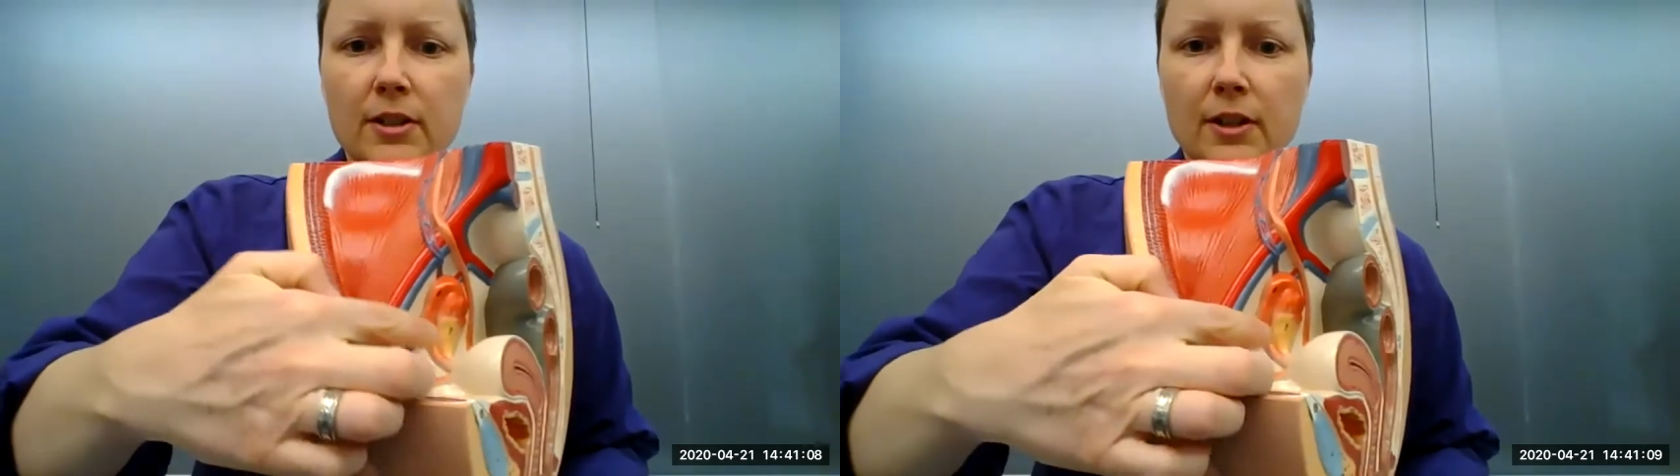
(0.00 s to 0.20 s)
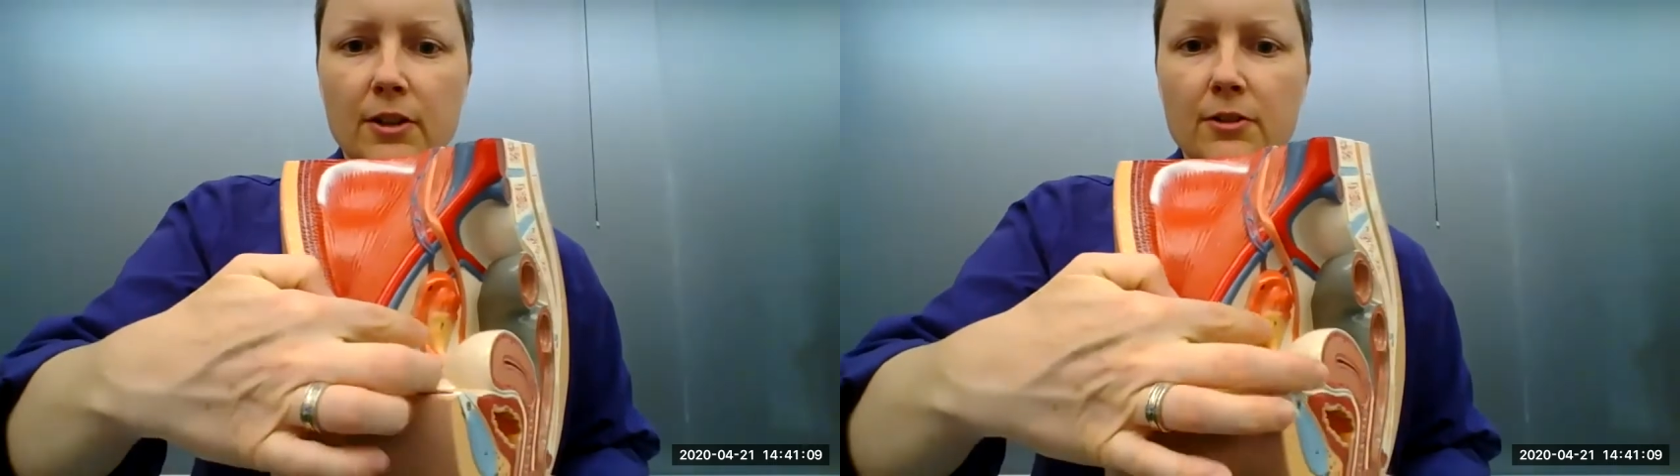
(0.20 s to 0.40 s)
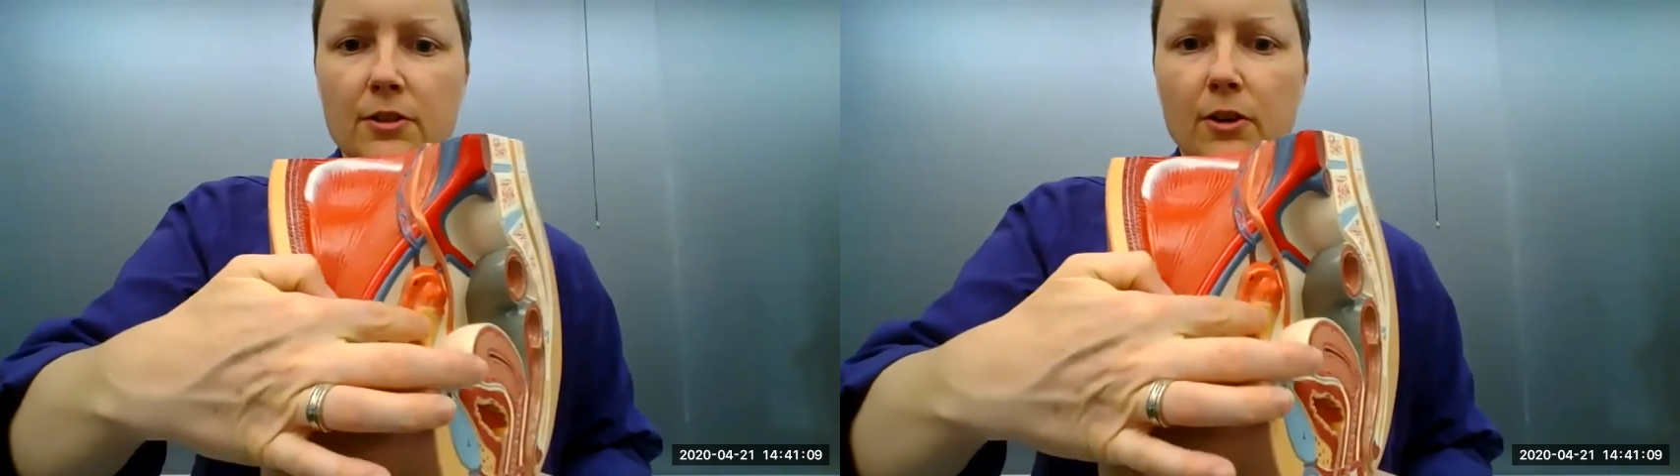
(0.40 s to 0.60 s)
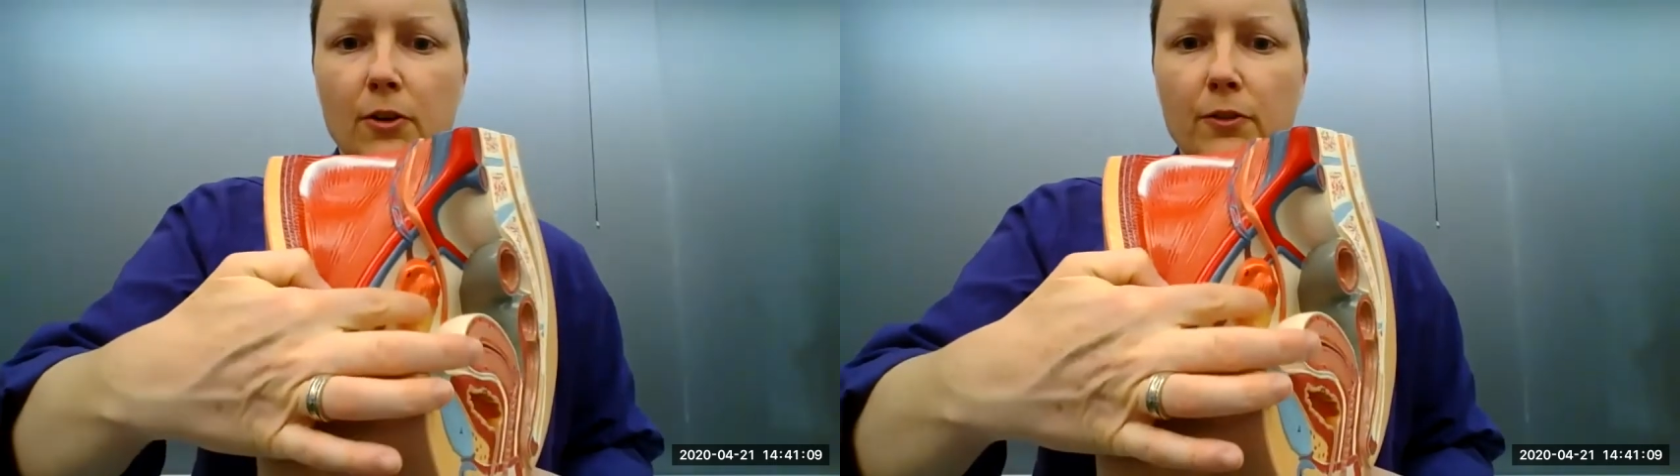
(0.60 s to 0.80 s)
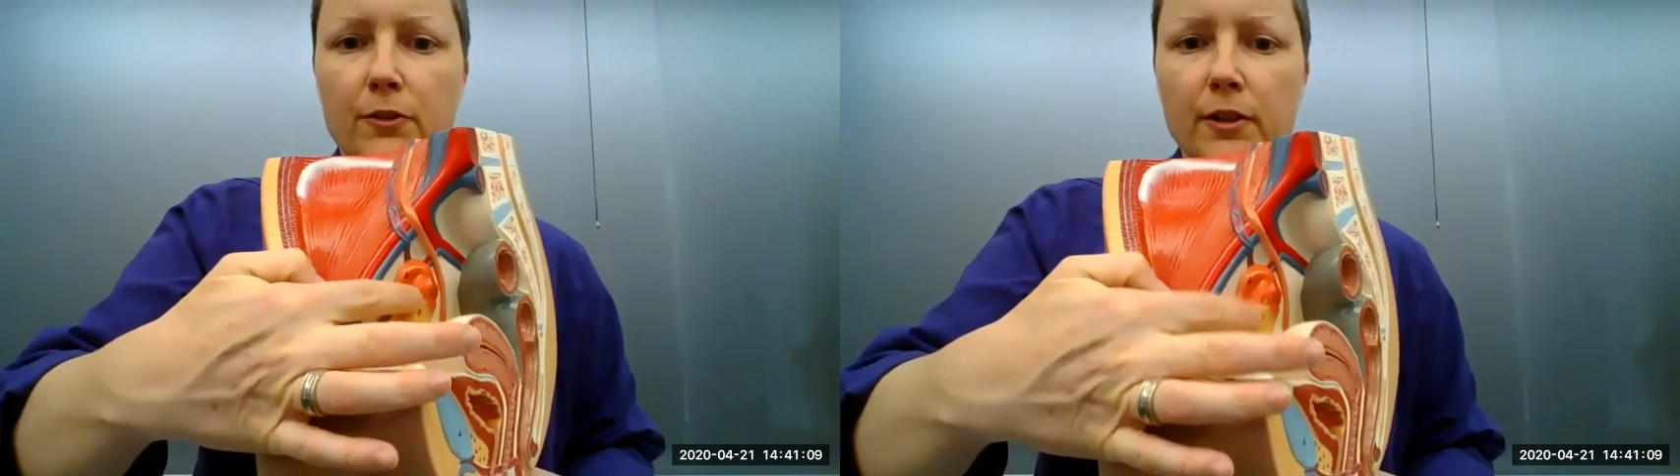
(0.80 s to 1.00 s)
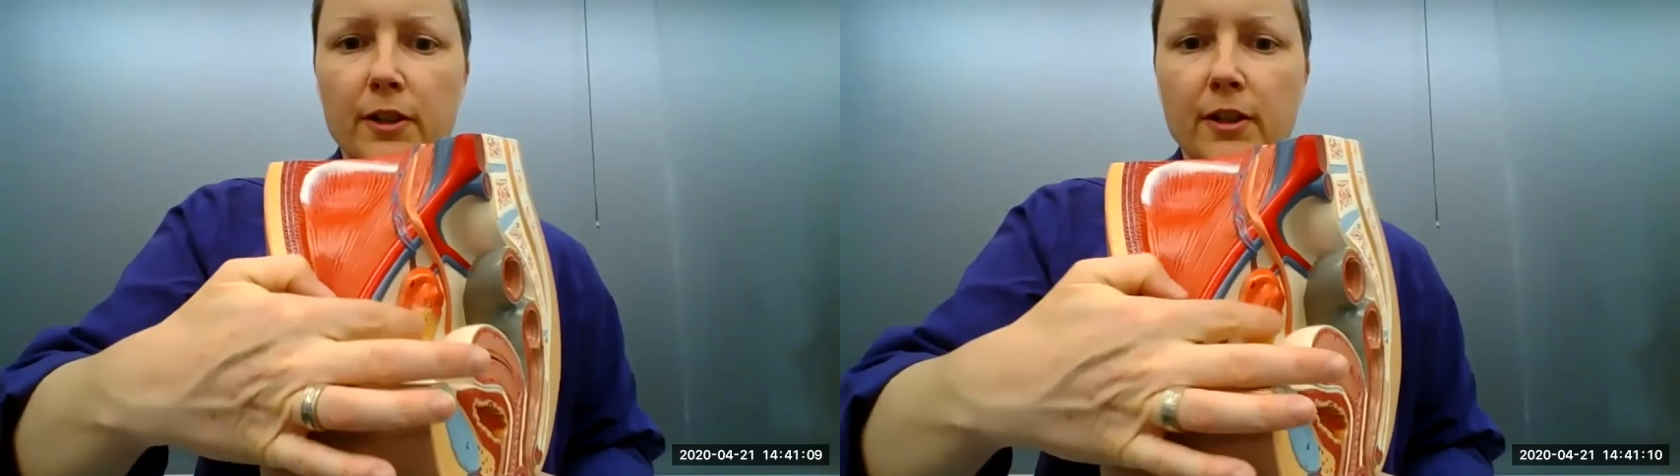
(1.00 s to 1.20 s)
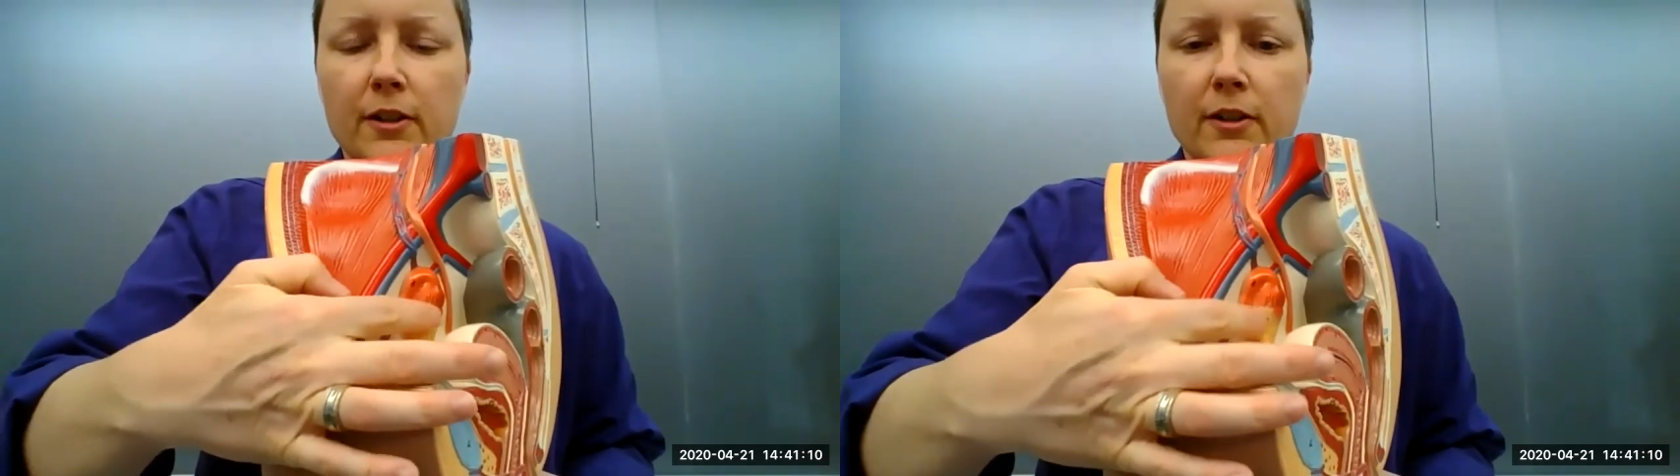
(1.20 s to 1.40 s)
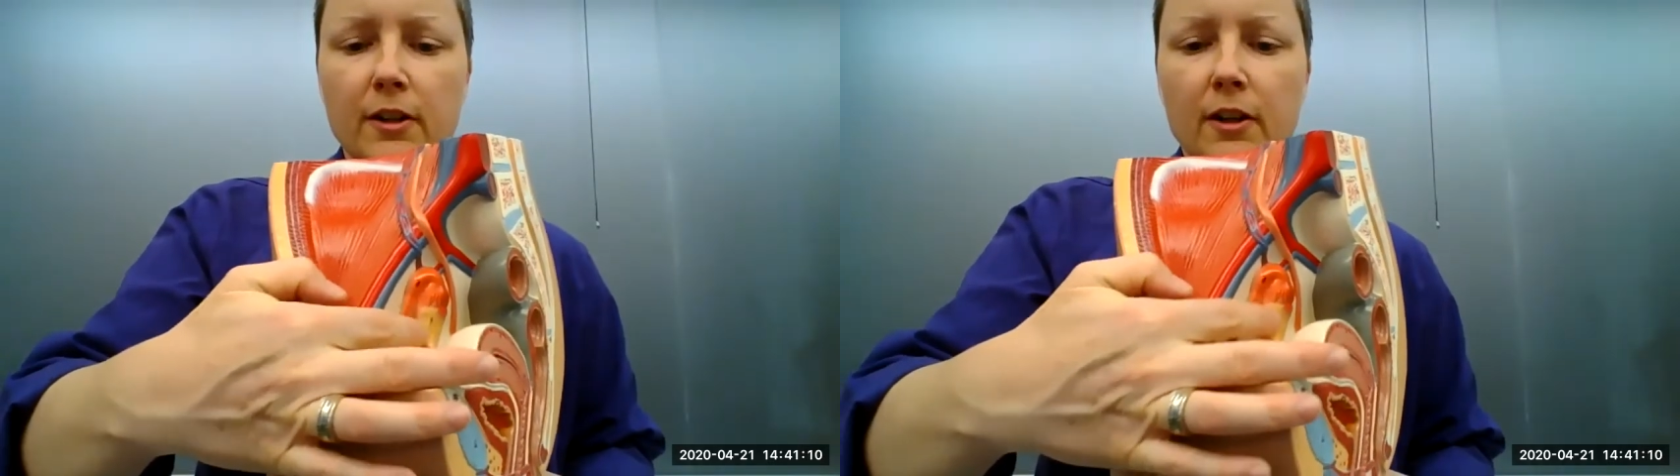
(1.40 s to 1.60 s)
that there's an ovary here